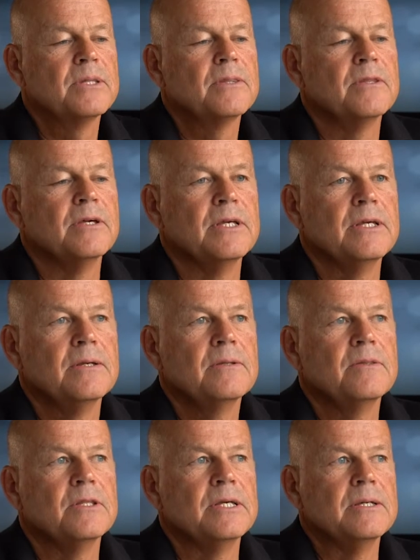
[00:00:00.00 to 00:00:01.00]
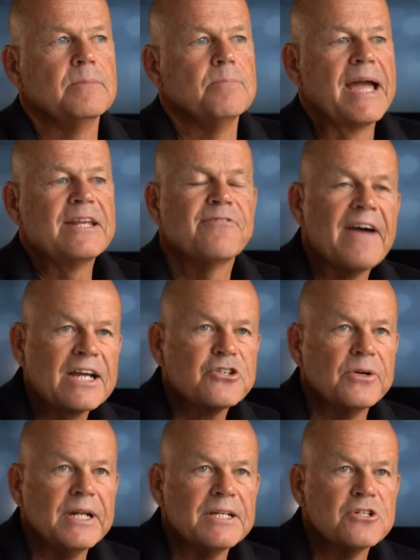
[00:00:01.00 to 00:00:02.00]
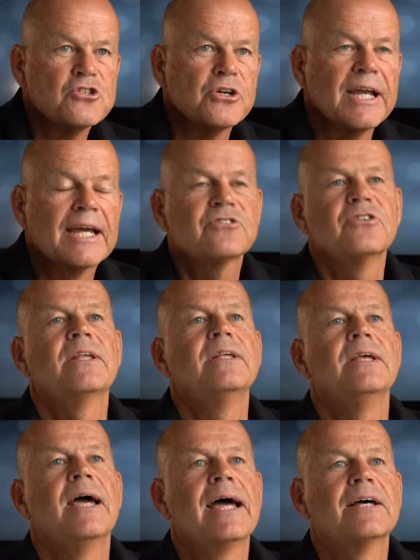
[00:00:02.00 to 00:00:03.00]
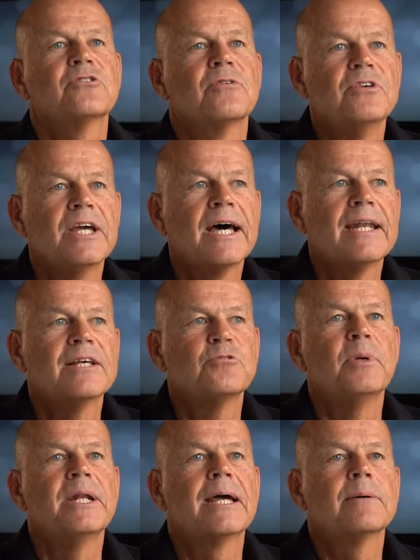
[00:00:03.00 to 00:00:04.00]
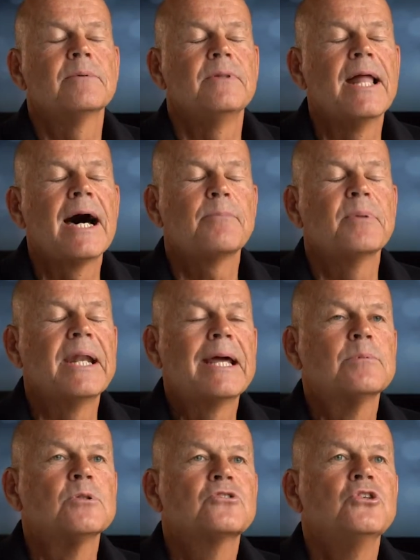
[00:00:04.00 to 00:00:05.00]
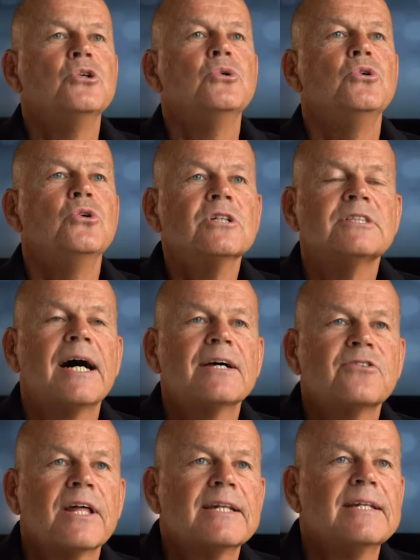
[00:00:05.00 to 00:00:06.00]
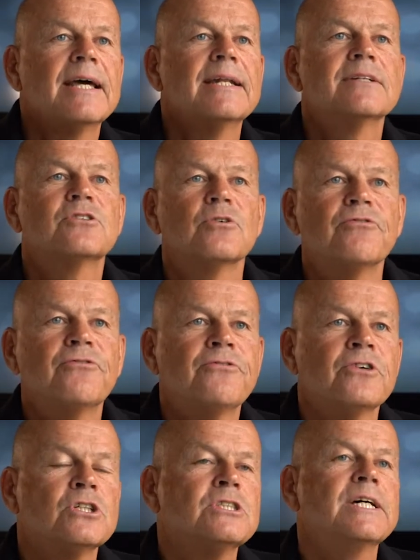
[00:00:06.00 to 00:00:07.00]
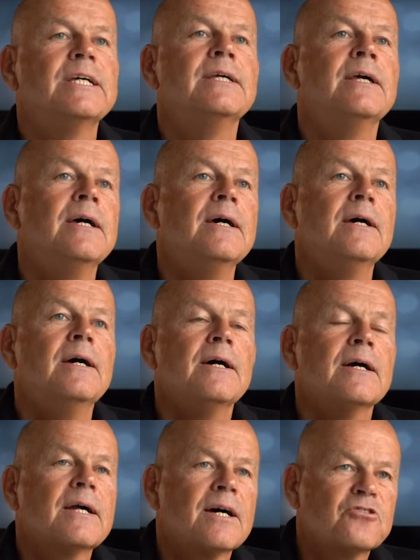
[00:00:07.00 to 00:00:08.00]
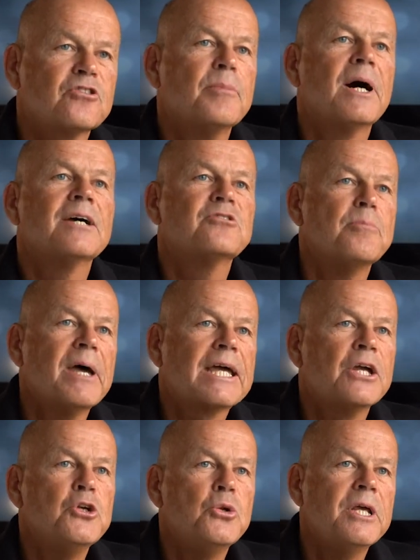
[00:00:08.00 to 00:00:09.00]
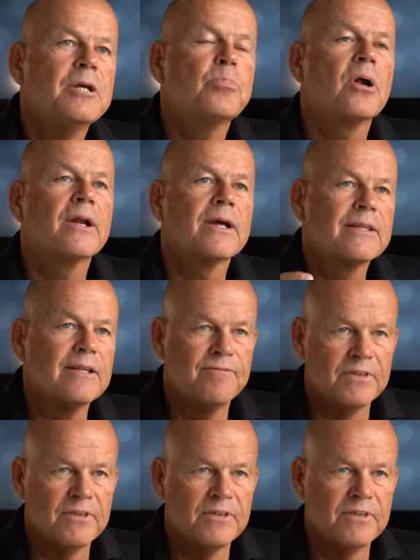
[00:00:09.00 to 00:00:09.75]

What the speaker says: the manufacturing industry as of yet has not been able to utilize that data to fully customize and make a unique product that